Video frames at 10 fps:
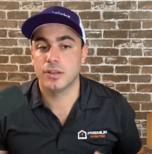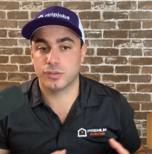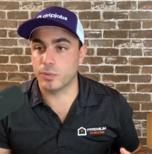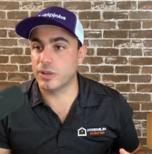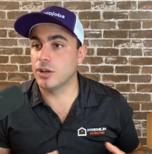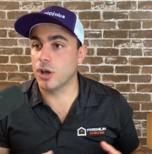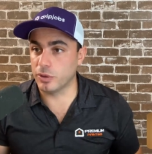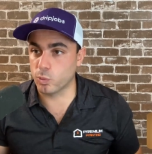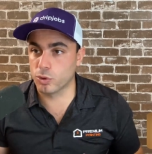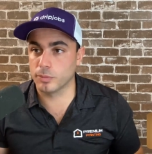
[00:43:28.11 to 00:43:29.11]
So we know
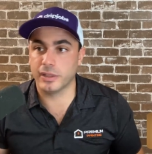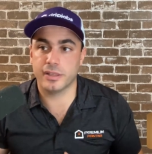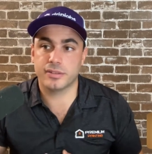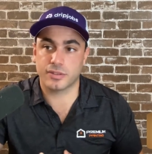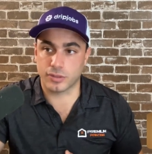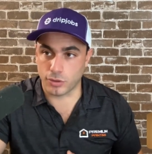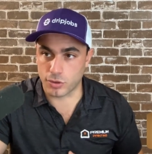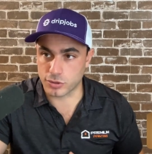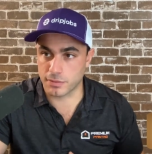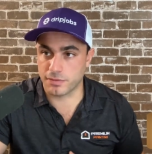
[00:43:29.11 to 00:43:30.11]
in warm leads, that's a
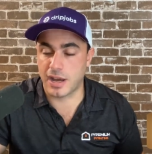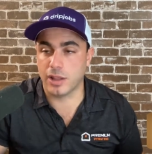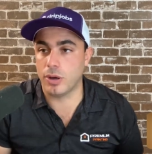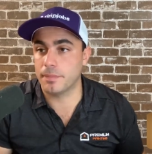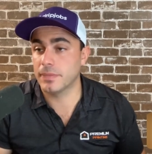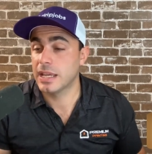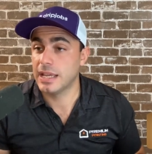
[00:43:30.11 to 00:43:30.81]
long term follow up.